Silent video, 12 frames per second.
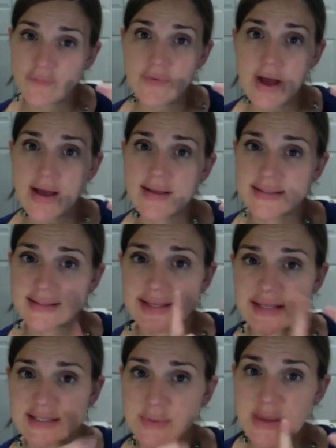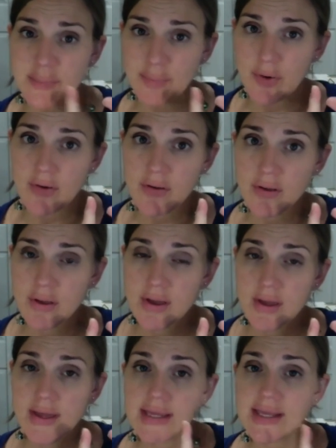6 people
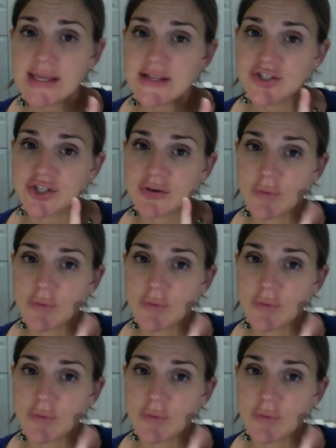each